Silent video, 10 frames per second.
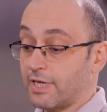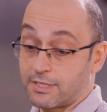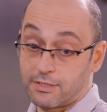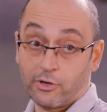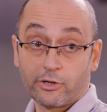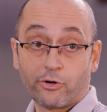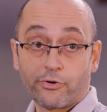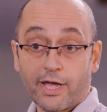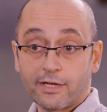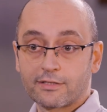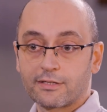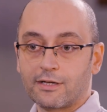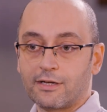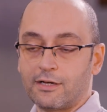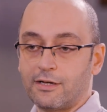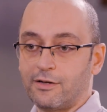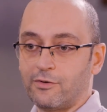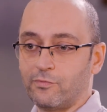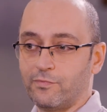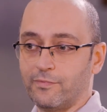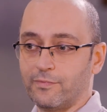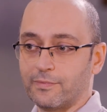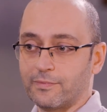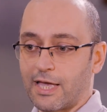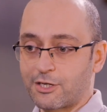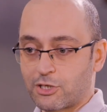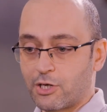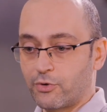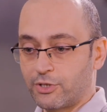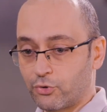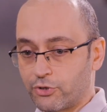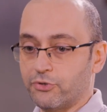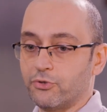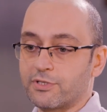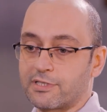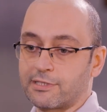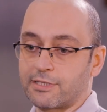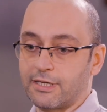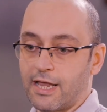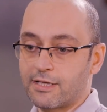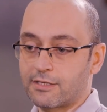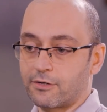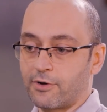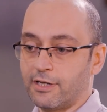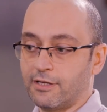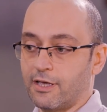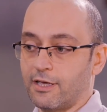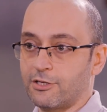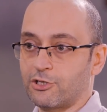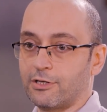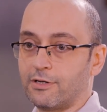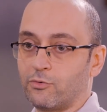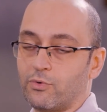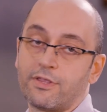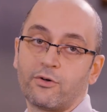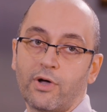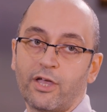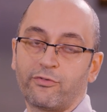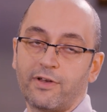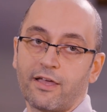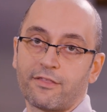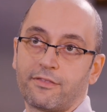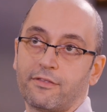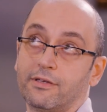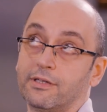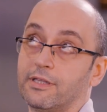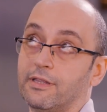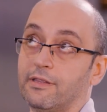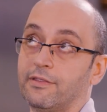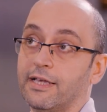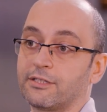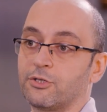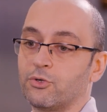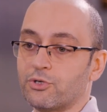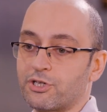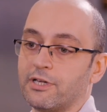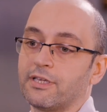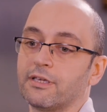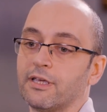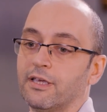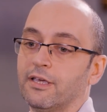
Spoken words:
yes, you are correct. Actually, we do use laser radiation with the wavelength that usually